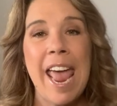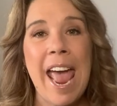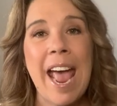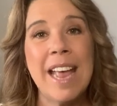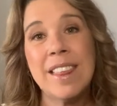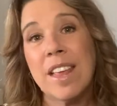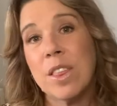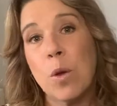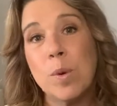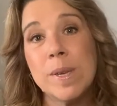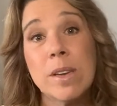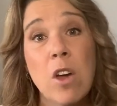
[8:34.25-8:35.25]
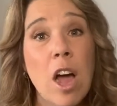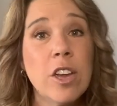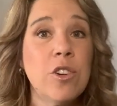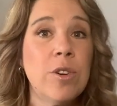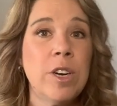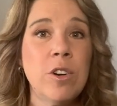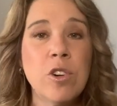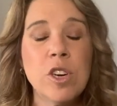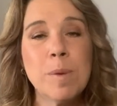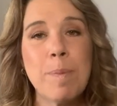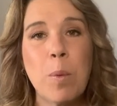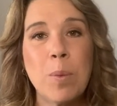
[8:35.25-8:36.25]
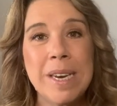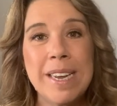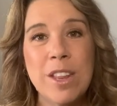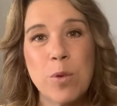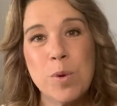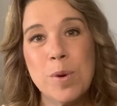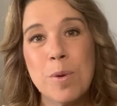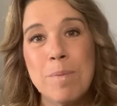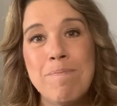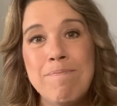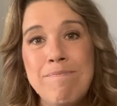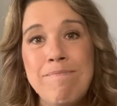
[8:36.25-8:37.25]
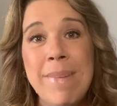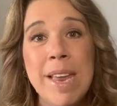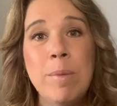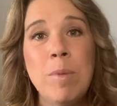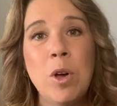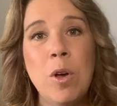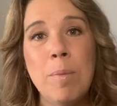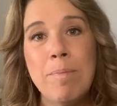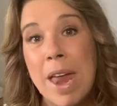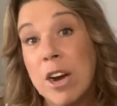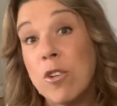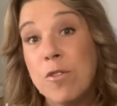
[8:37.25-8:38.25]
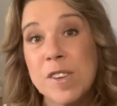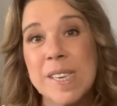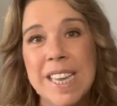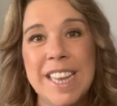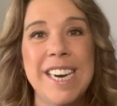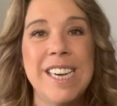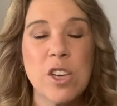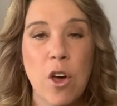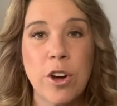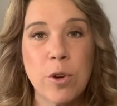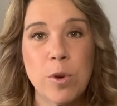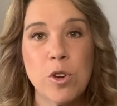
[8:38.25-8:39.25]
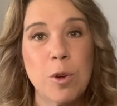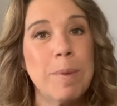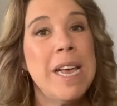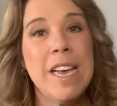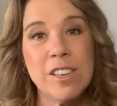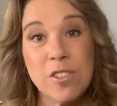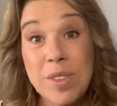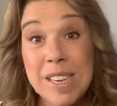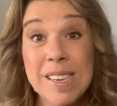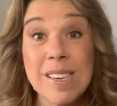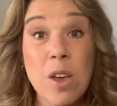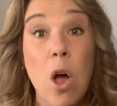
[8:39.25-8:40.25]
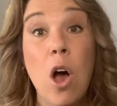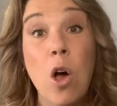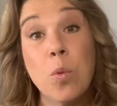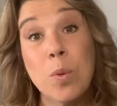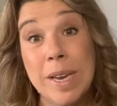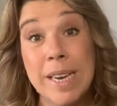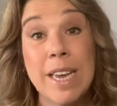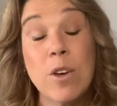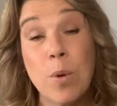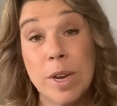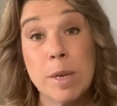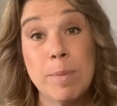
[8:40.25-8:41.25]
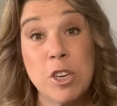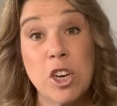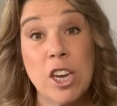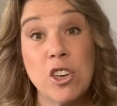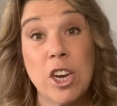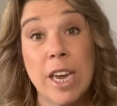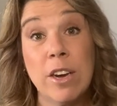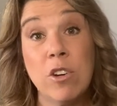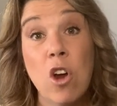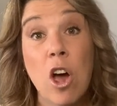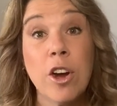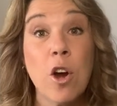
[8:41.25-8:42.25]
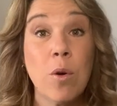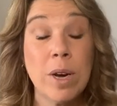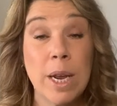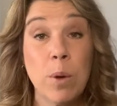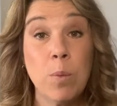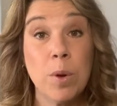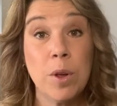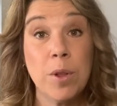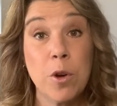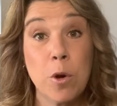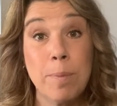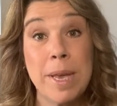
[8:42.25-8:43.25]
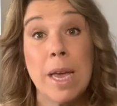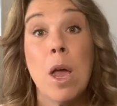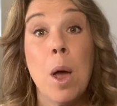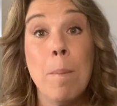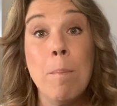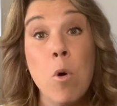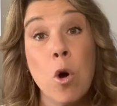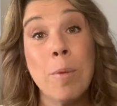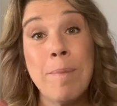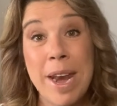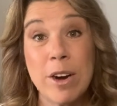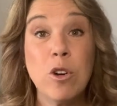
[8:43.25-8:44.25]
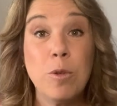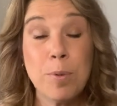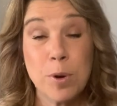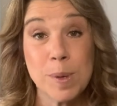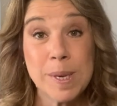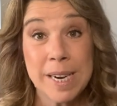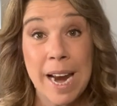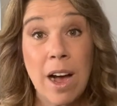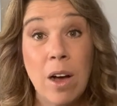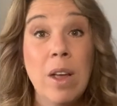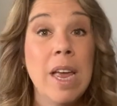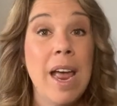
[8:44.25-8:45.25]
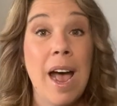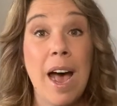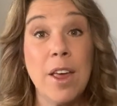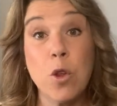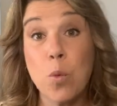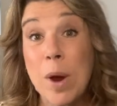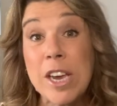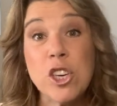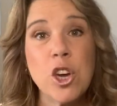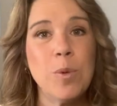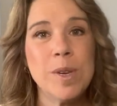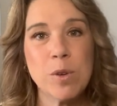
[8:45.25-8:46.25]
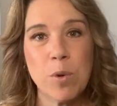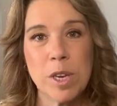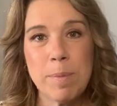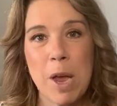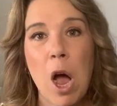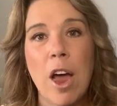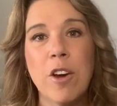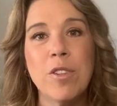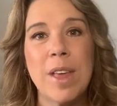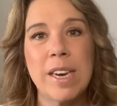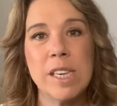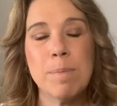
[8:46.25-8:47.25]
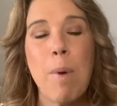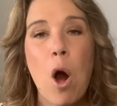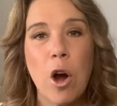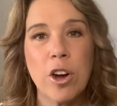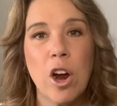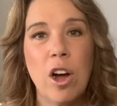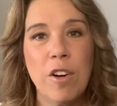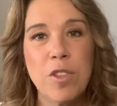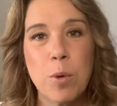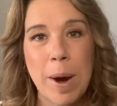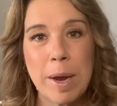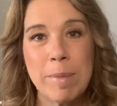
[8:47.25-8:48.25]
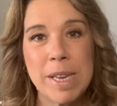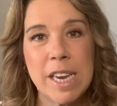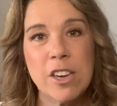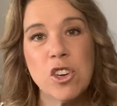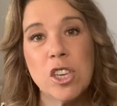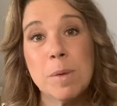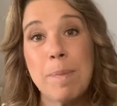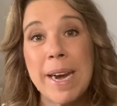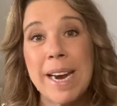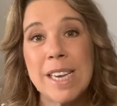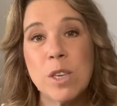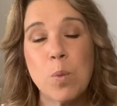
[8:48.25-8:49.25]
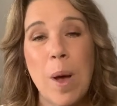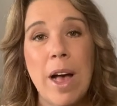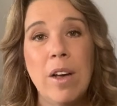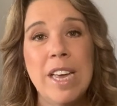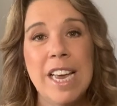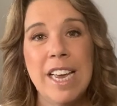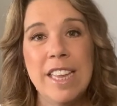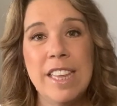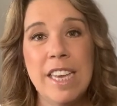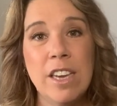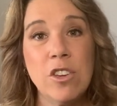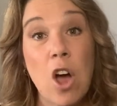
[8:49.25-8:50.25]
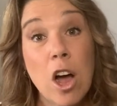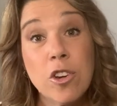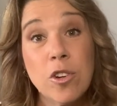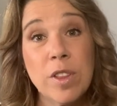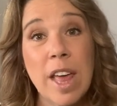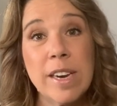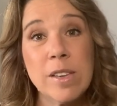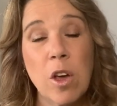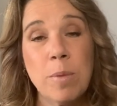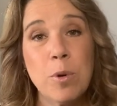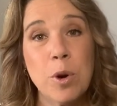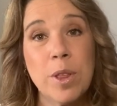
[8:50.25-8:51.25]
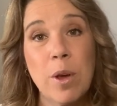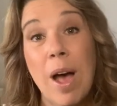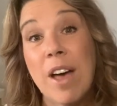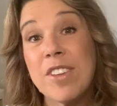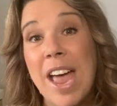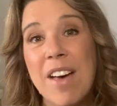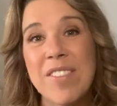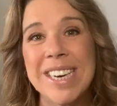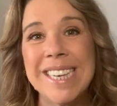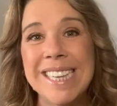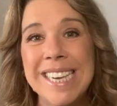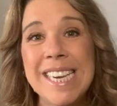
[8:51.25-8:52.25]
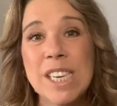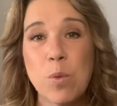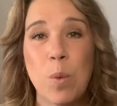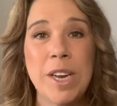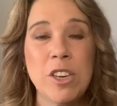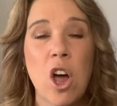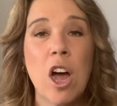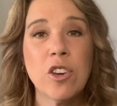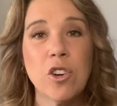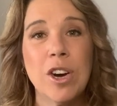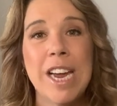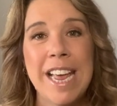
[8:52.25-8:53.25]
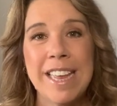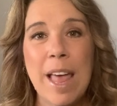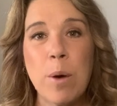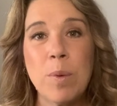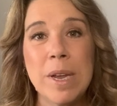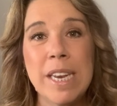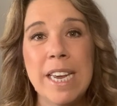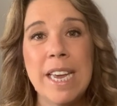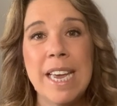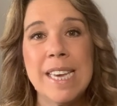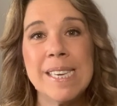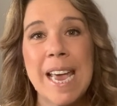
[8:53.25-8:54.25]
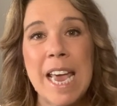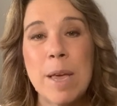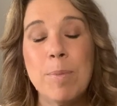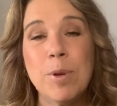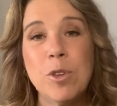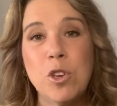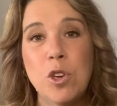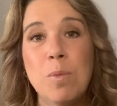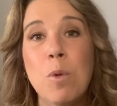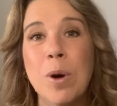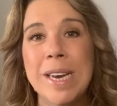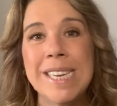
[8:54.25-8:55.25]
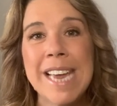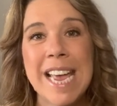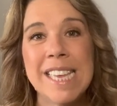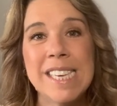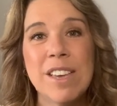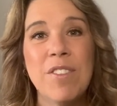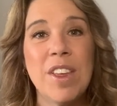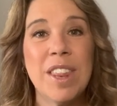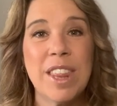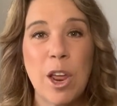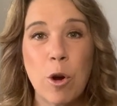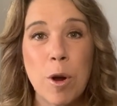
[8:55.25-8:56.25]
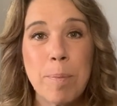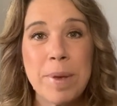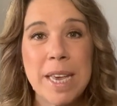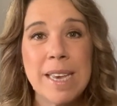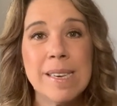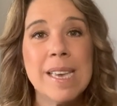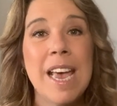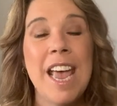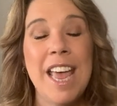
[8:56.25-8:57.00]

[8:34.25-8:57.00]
and that there was a doctor and a nurse, but really there were minimal medical facilities on a cruise ship. So this is all really going to be changing, and not only will there be more medical personnel, the ratio is going to be higher. That is part of the recommendations, but as well, the doctor that is on board, they'll have to have at least one doctor that really is able to do more intensive therapies.